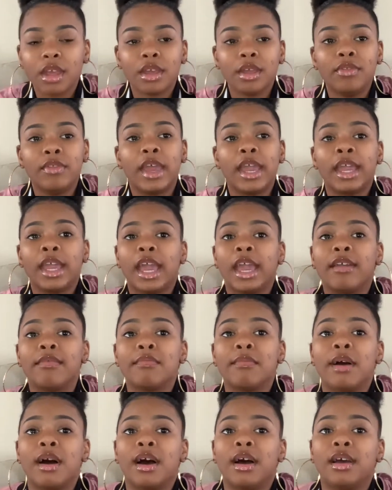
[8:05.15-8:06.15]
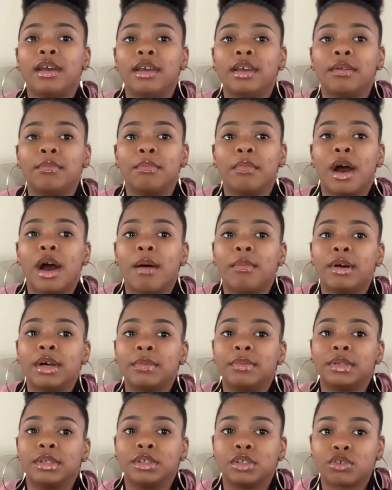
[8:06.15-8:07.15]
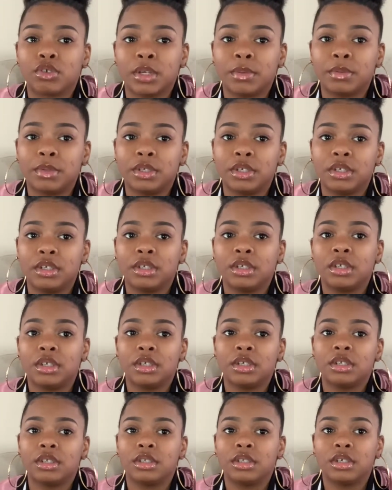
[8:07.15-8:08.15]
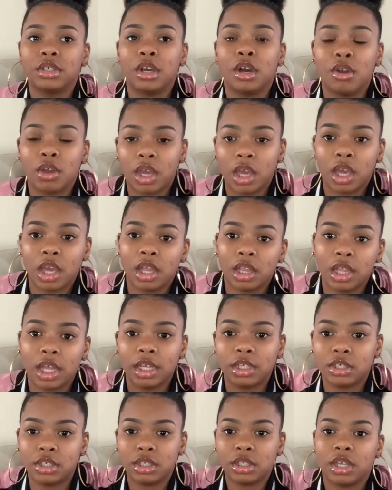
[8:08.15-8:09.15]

they gave my mom a prescription to go get, like,